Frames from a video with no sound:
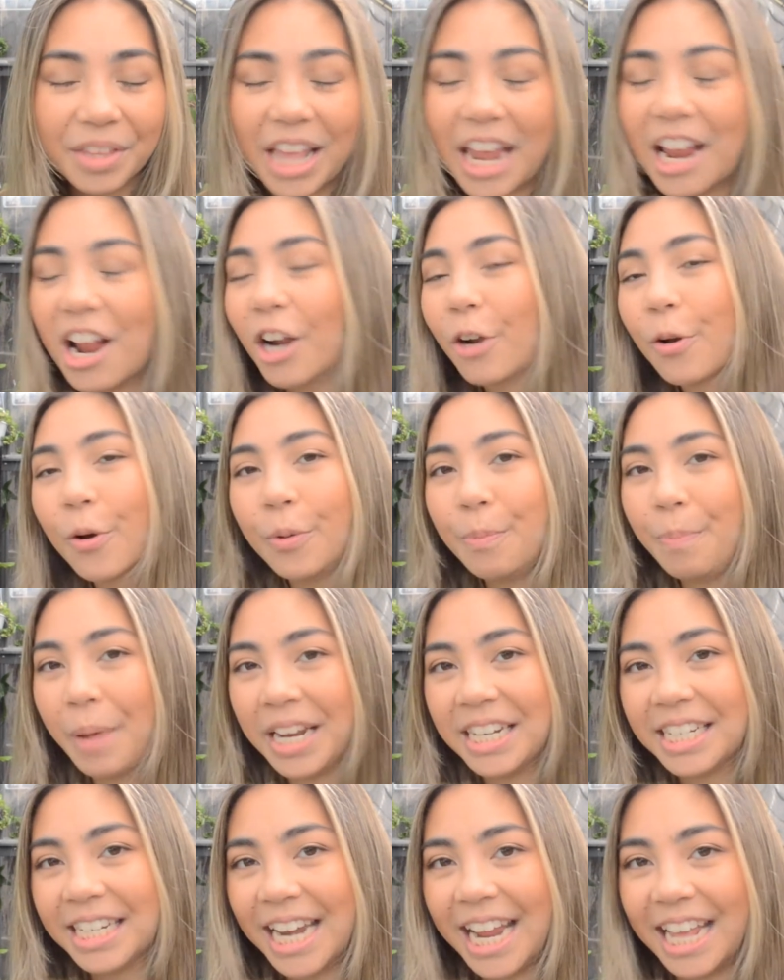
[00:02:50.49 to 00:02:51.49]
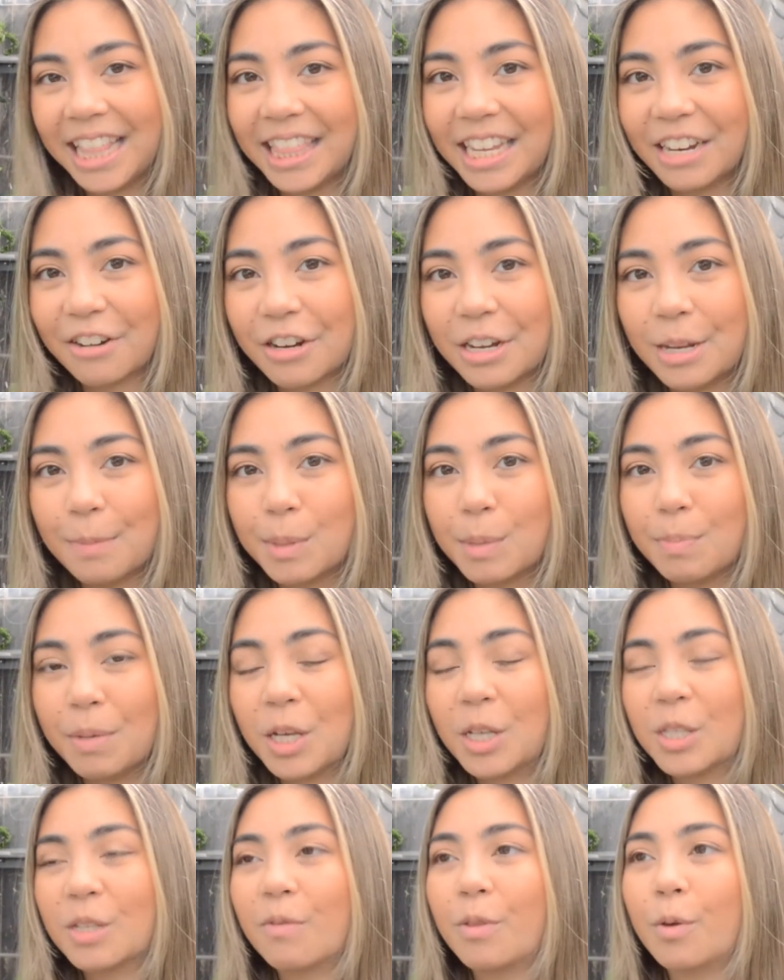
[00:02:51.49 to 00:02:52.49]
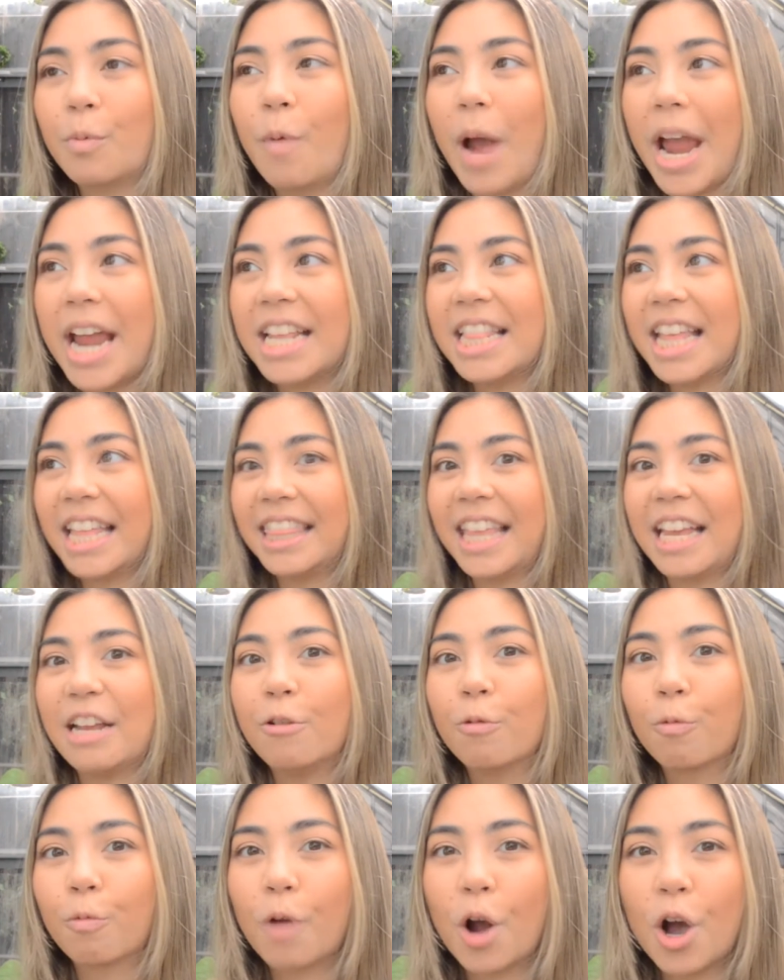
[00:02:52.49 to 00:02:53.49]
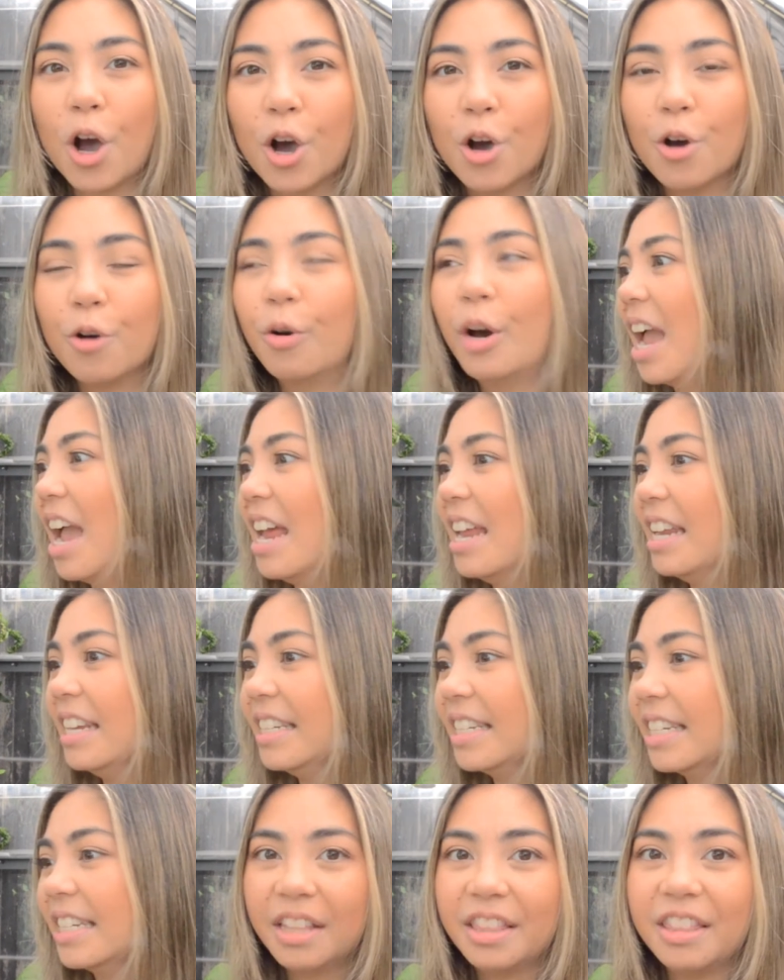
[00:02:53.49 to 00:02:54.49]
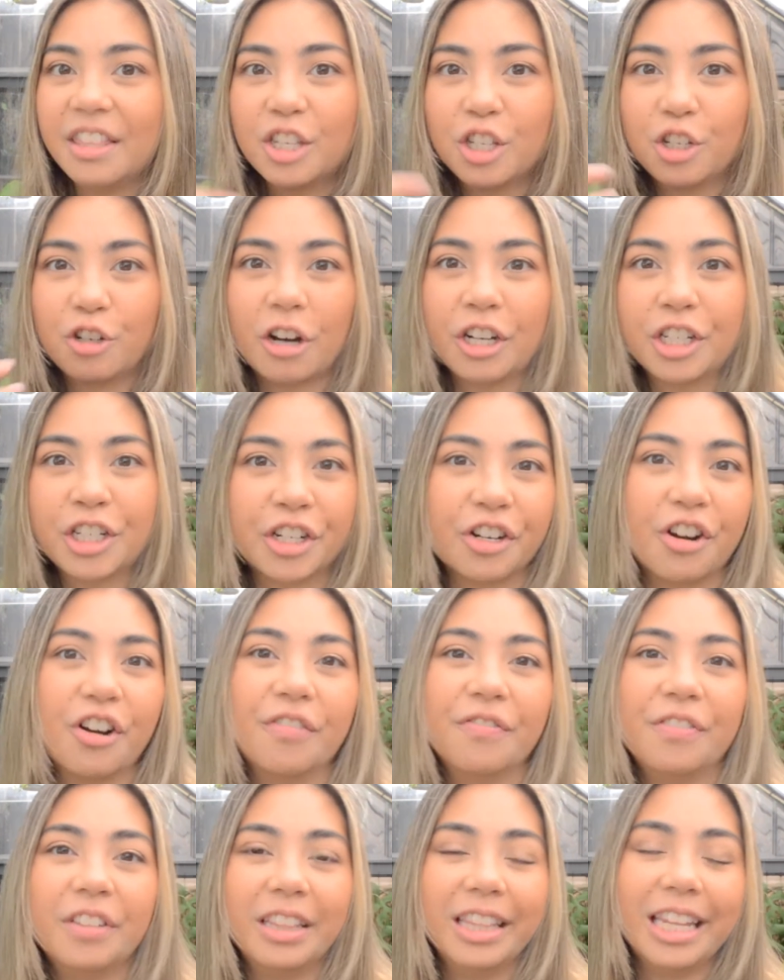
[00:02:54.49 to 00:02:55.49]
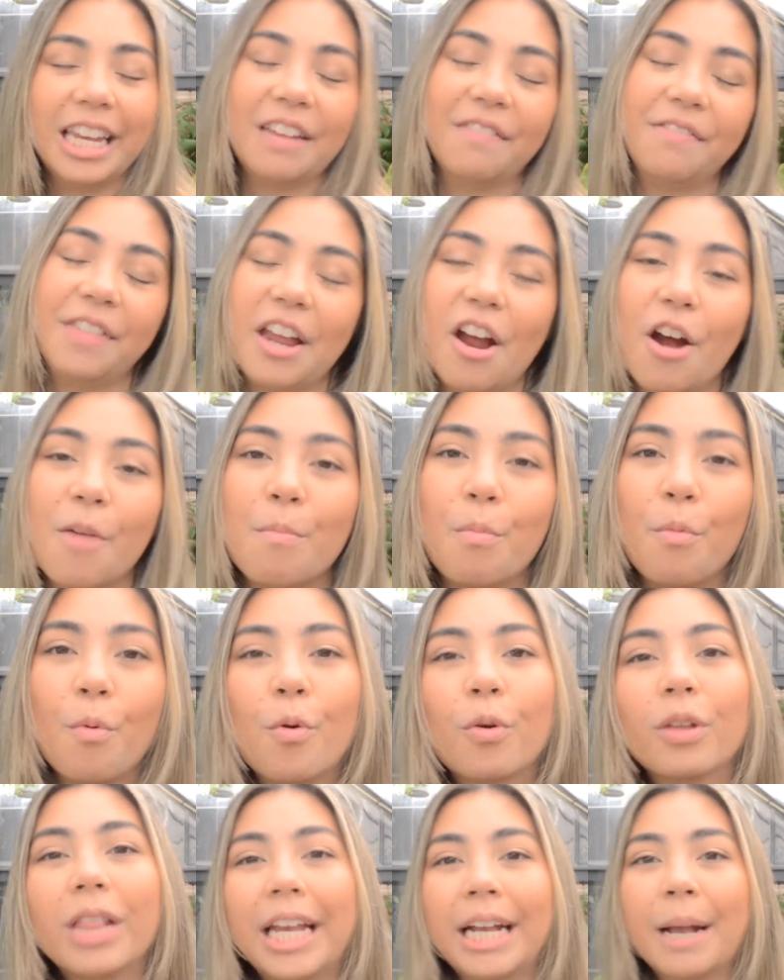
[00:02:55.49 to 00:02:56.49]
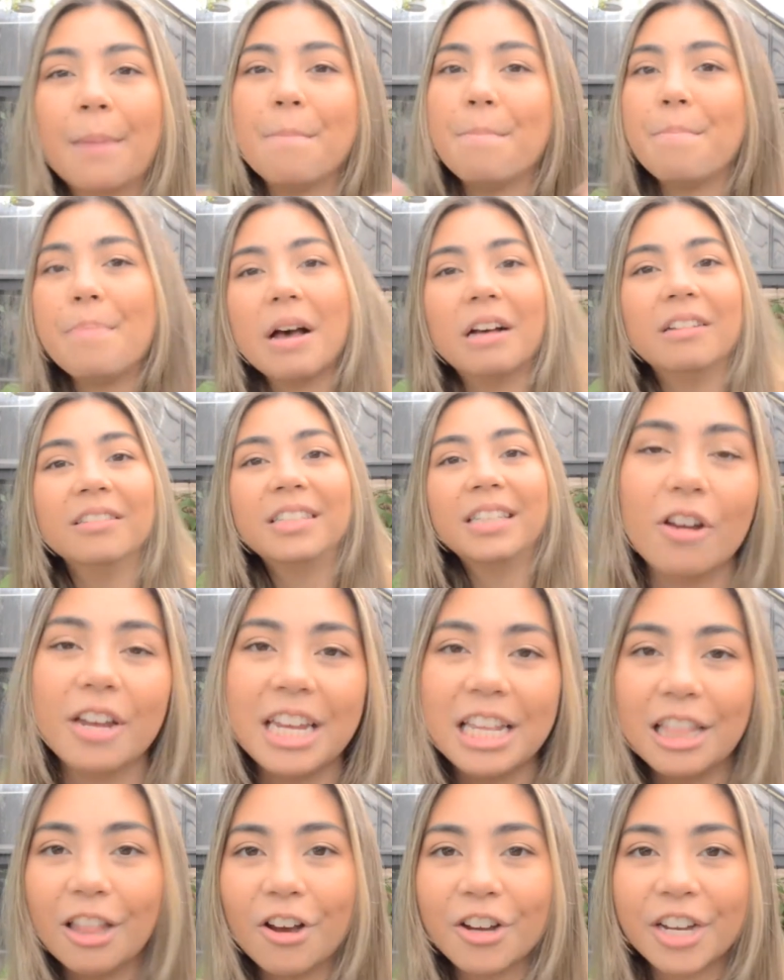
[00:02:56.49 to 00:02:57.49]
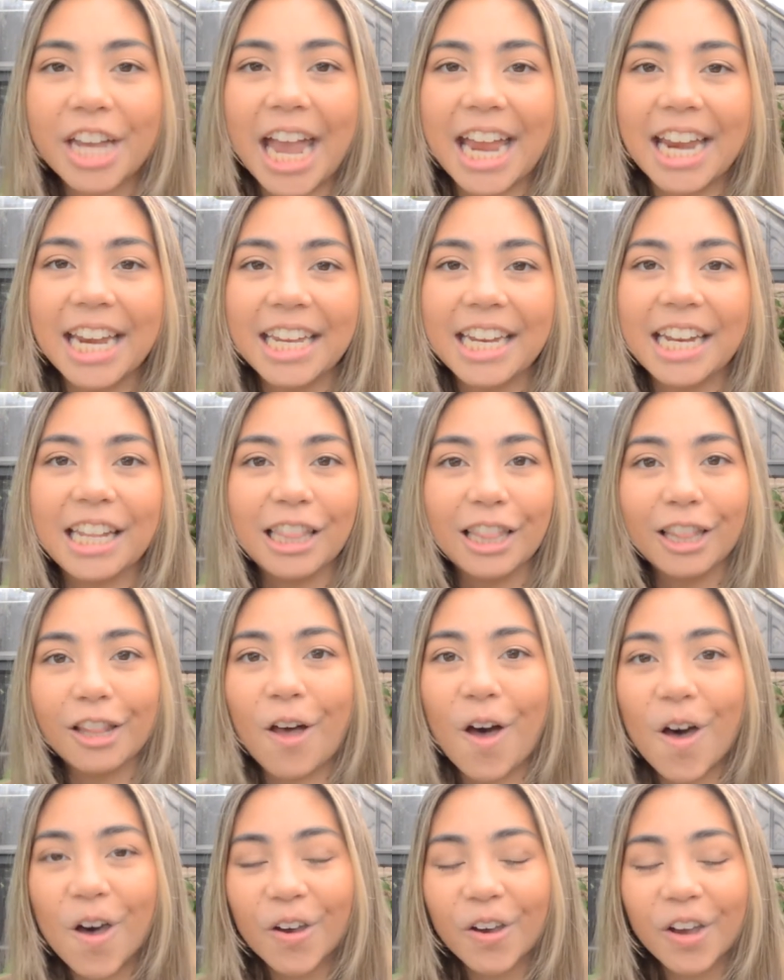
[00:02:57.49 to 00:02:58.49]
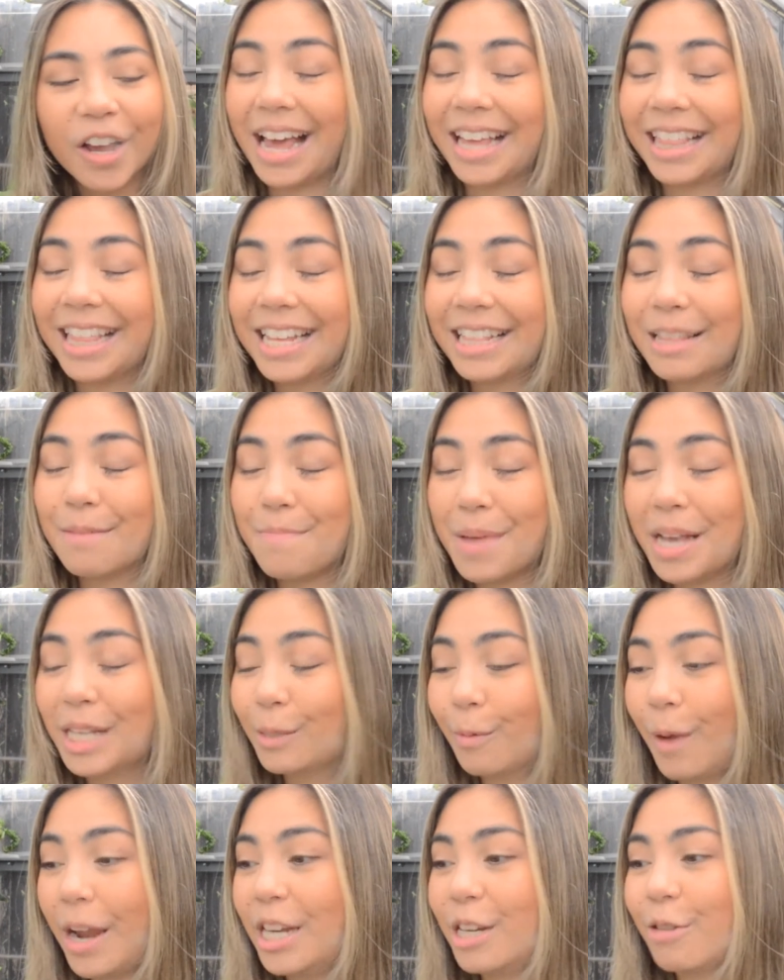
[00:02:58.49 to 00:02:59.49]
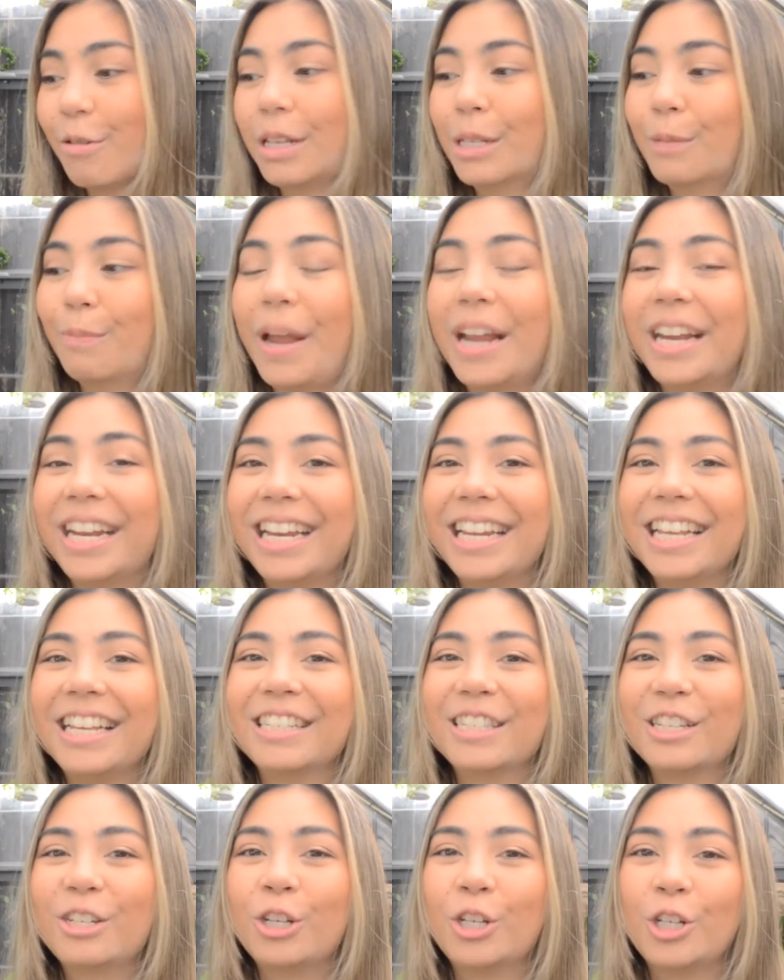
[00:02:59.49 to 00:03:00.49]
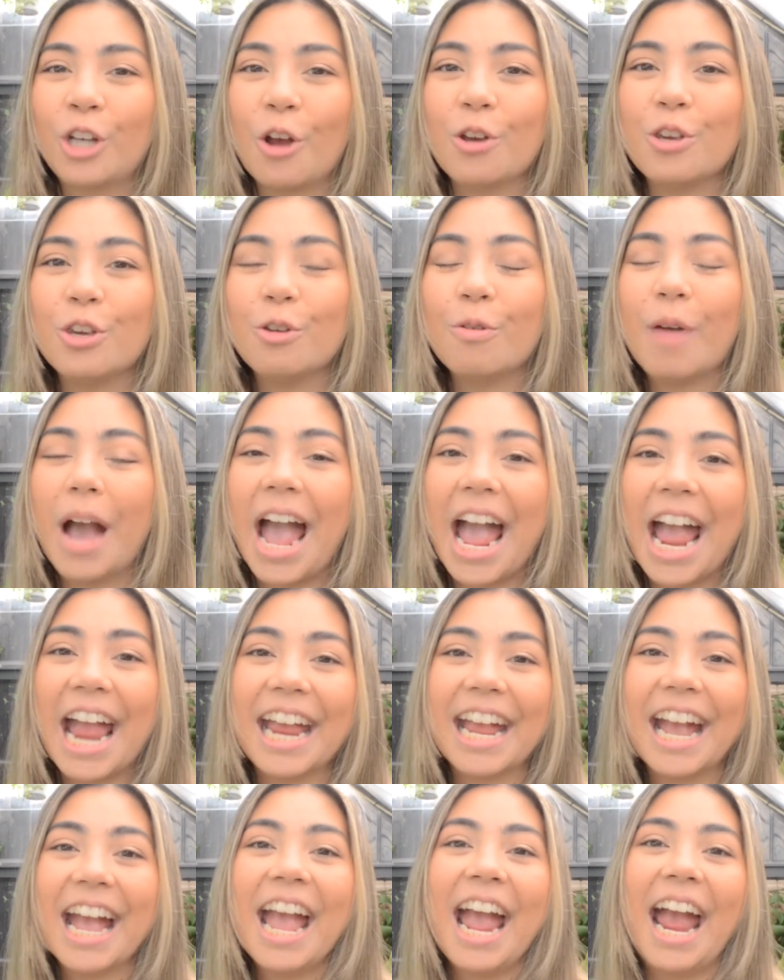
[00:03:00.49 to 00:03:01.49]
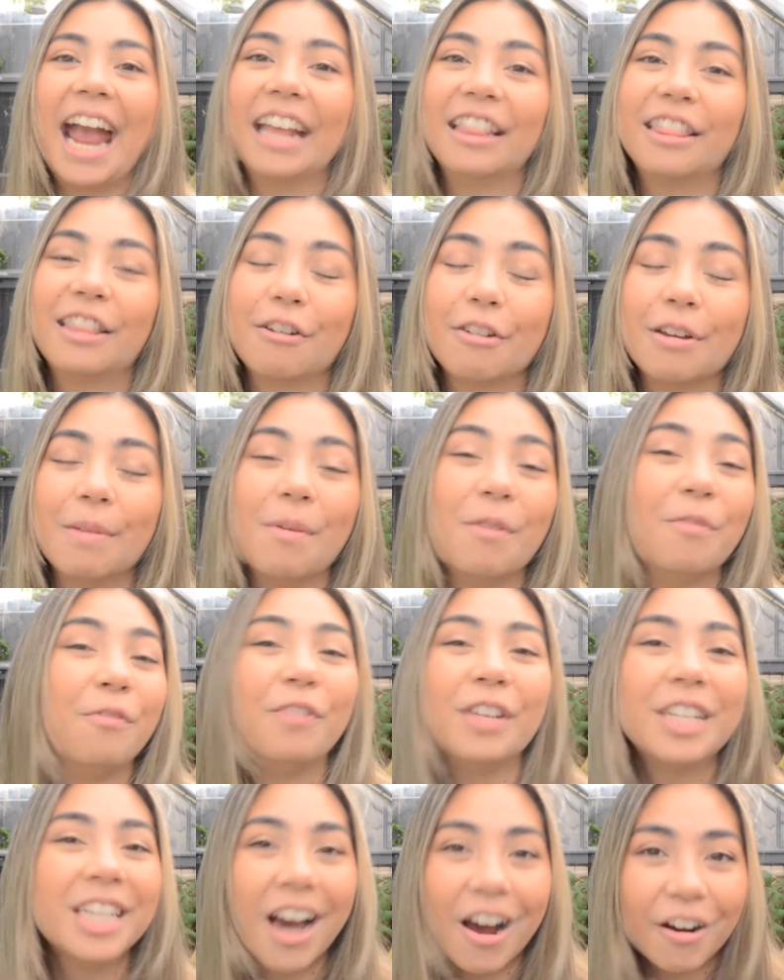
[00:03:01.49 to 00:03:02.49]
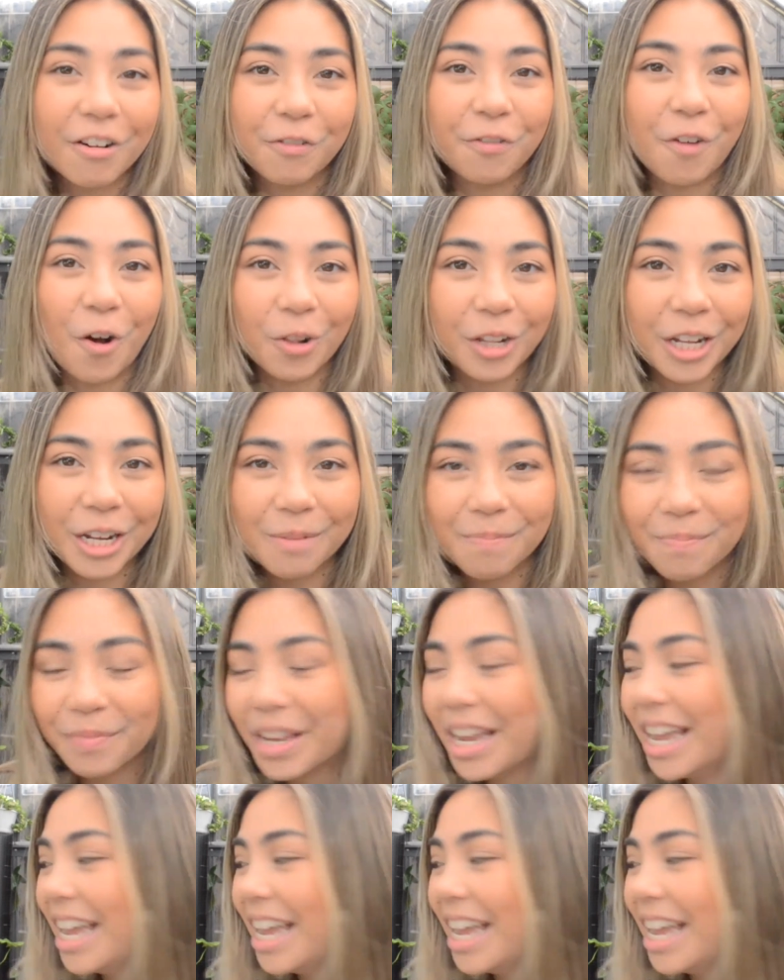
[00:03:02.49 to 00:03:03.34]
They are called pendant anthuriums because of the way that they grow and the structure of the leaf. They are more like a belt, elongated and long. I think the best way to explain it is to show you a Anthurium vitarifolium.